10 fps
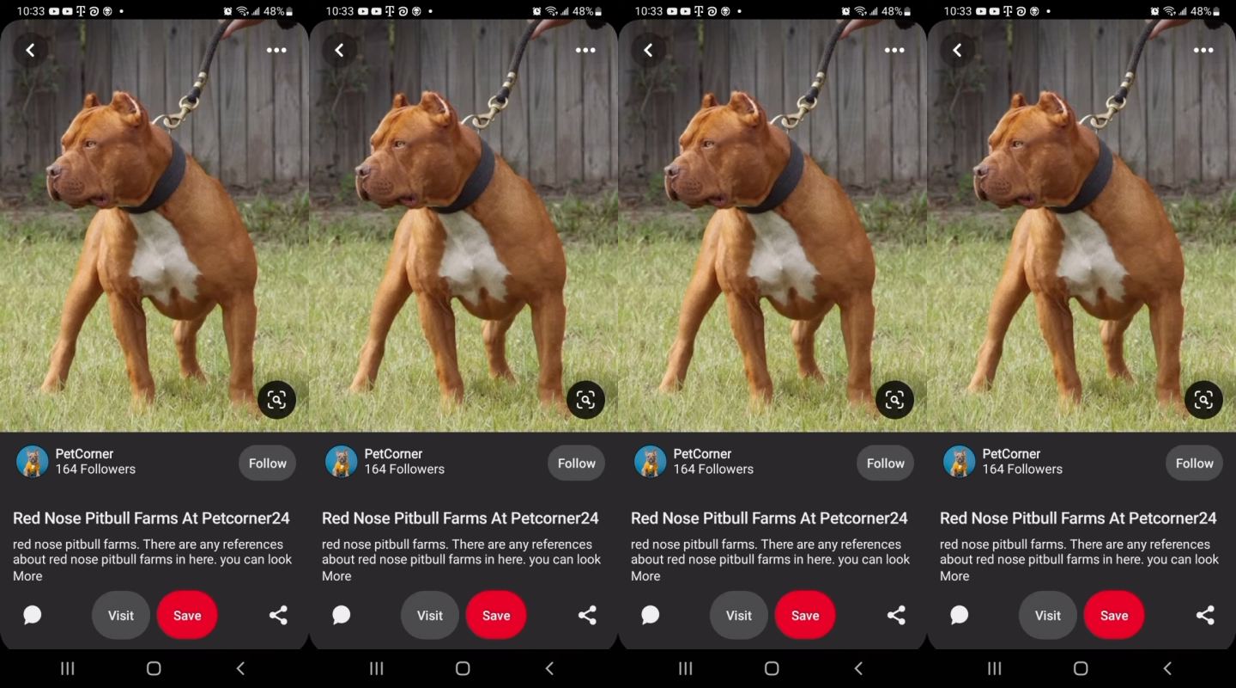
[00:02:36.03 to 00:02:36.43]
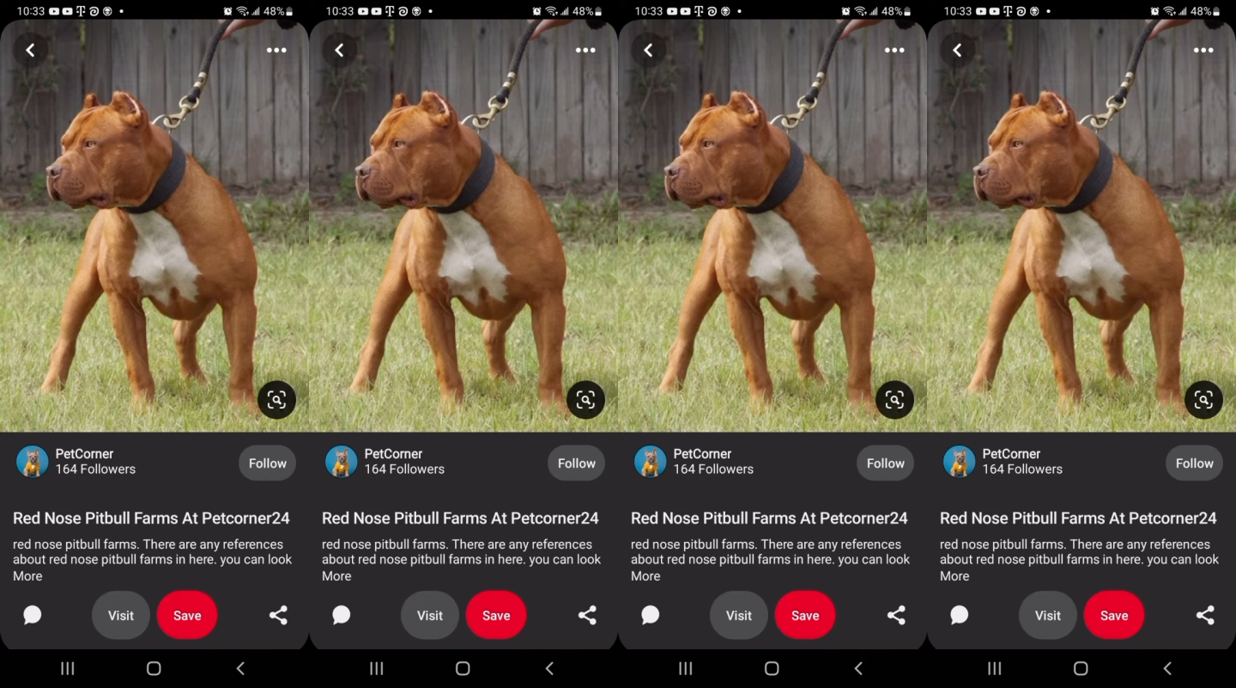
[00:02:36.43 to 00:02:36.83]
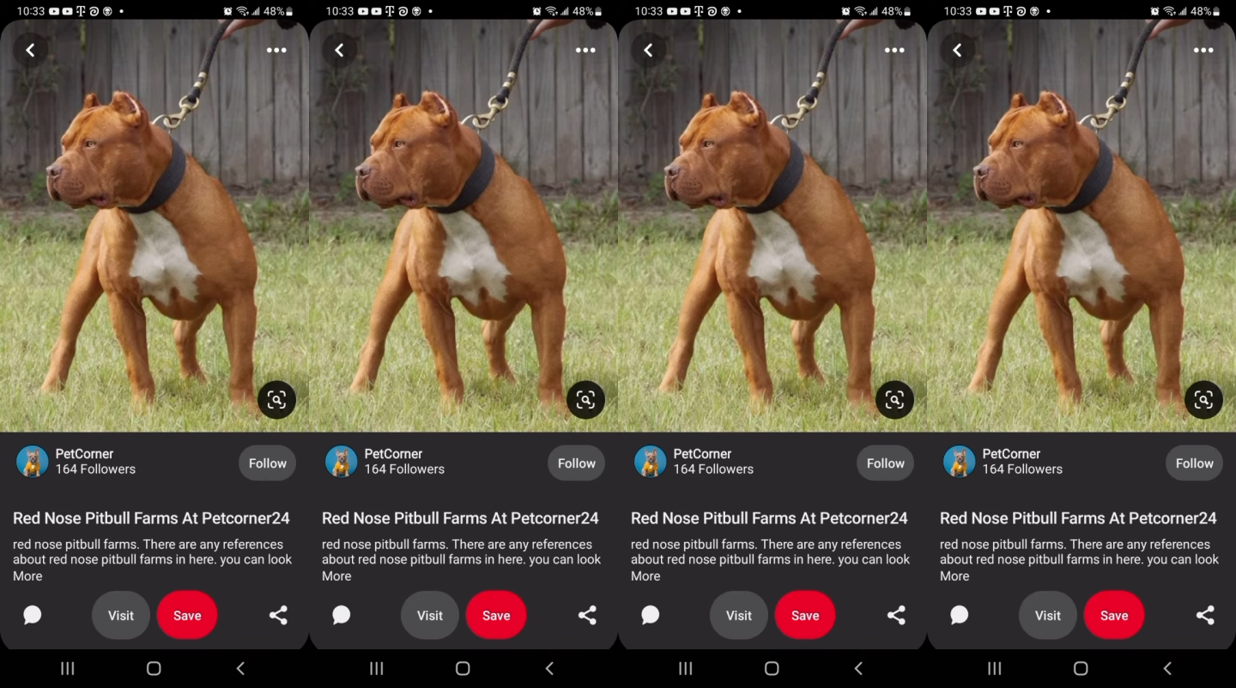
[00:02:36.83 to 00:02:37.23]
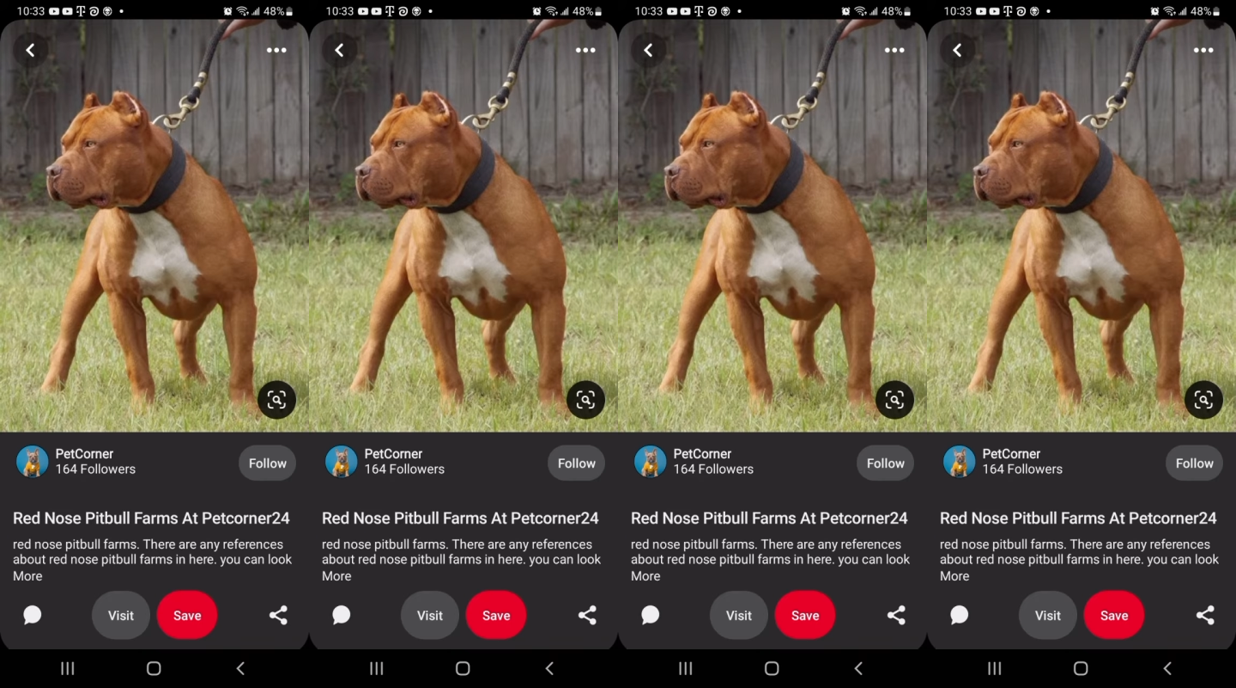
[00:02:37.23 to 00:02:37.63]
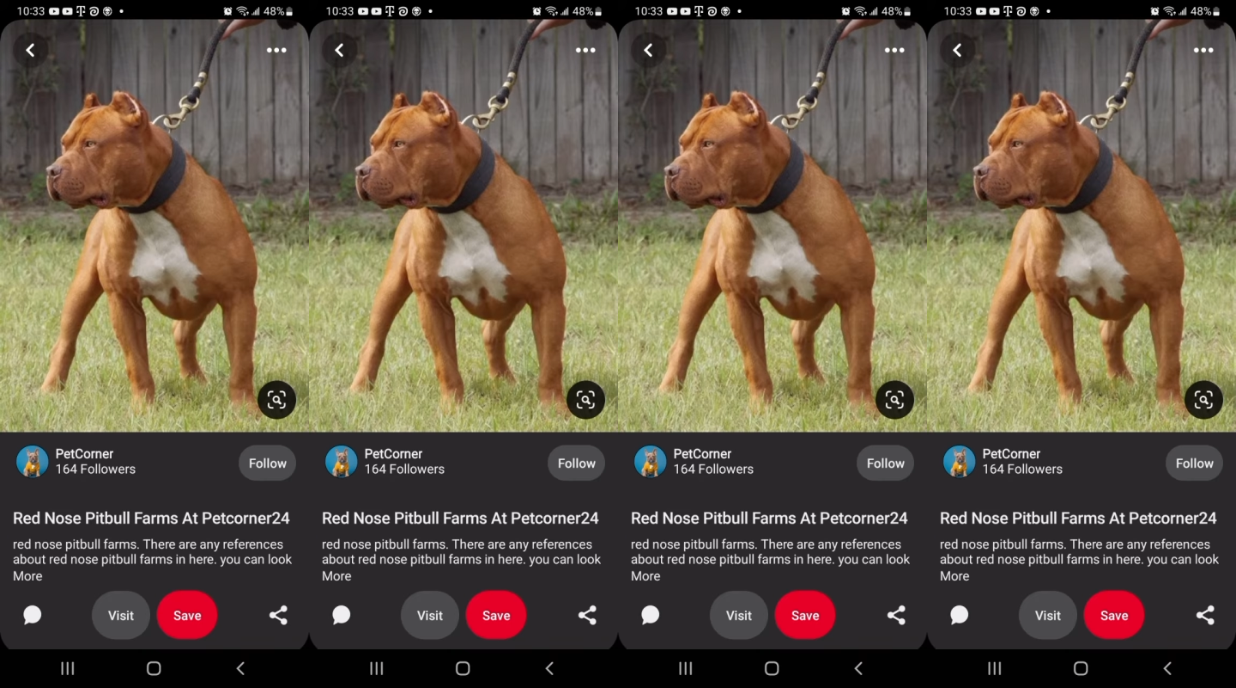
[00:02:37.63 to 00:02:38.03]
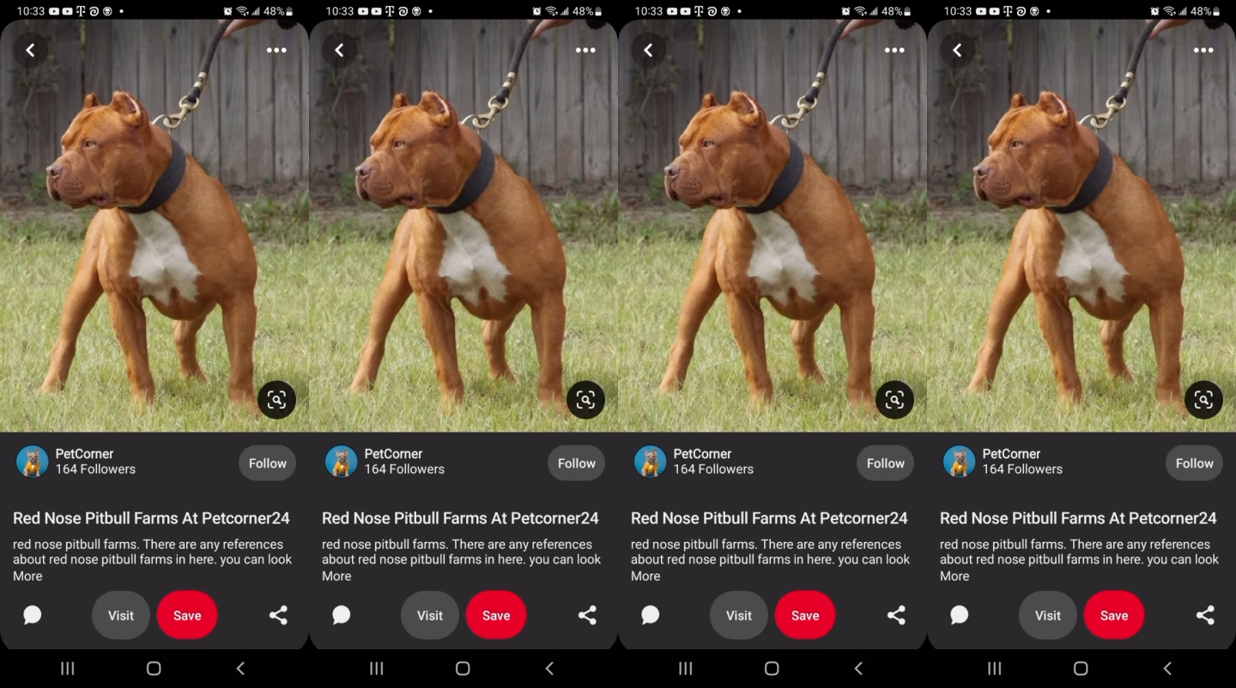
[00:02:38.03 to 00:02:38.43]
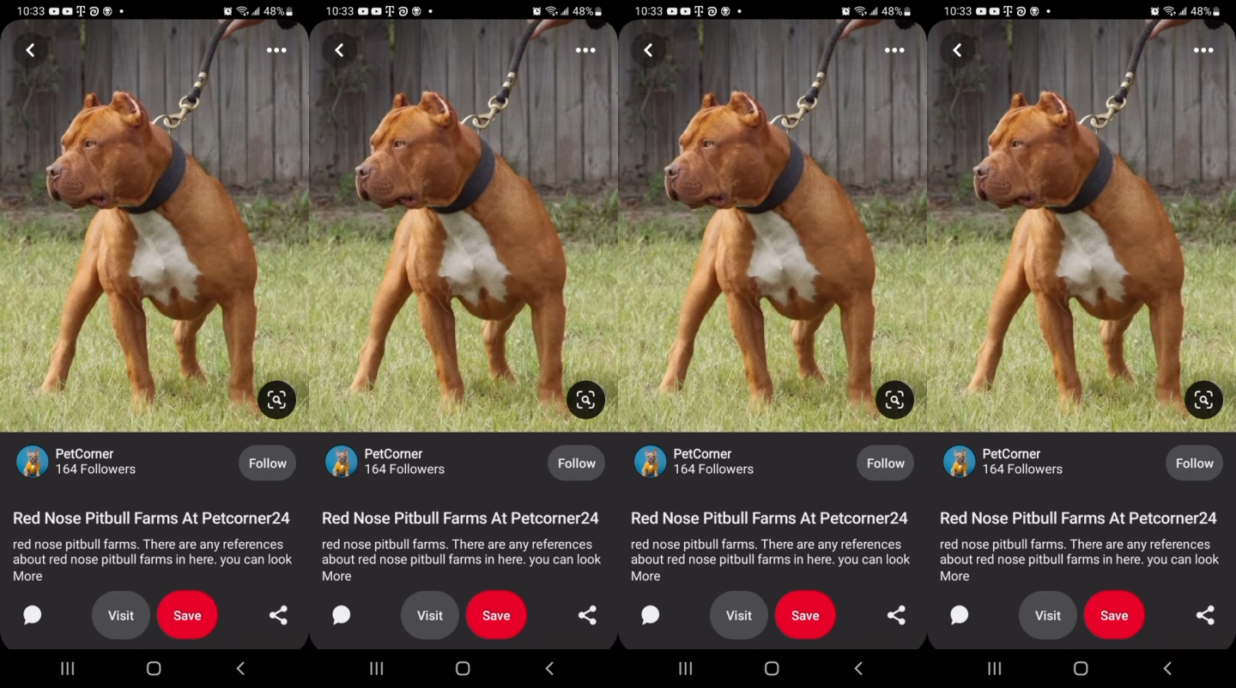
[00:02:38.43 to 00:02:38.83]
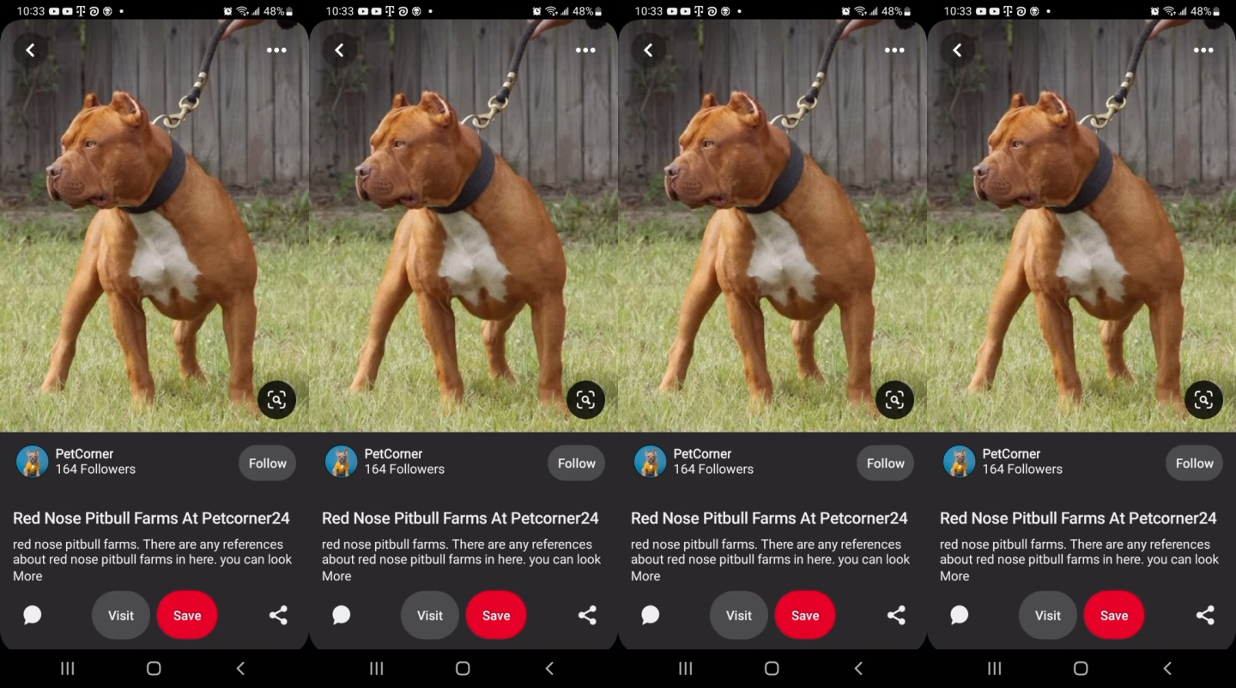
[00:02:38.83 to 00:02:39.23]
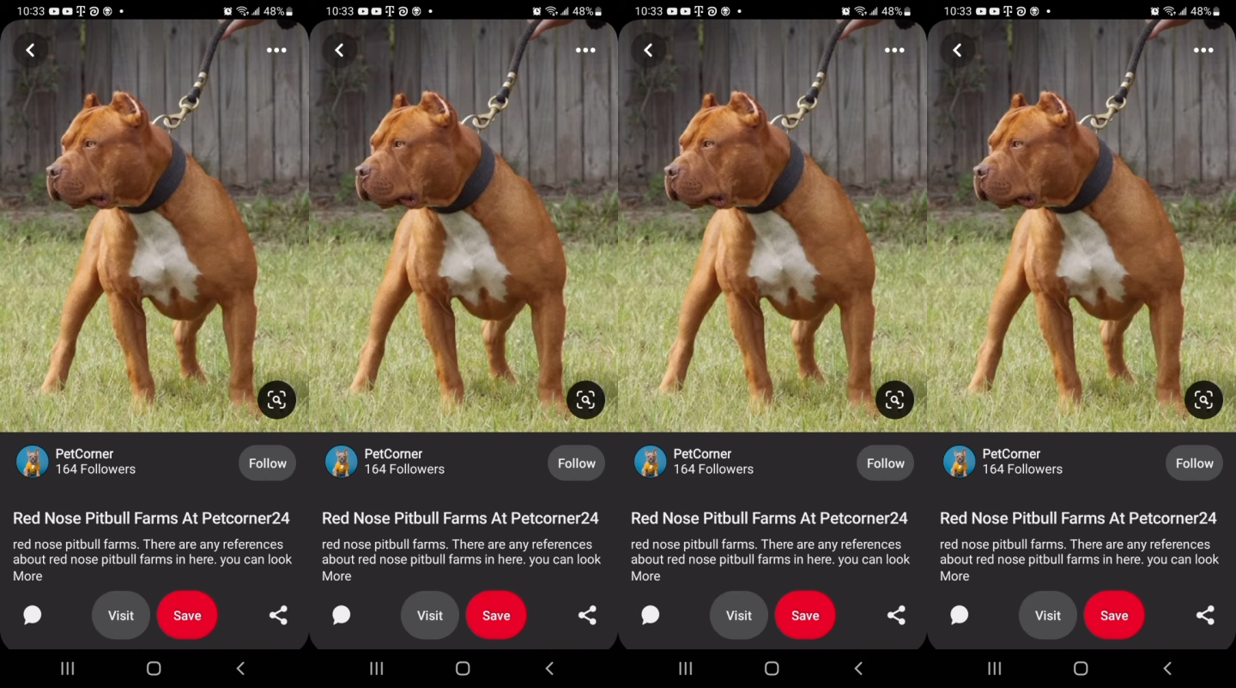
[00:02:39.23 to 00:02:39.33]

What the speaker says: [unreadable: no face in view]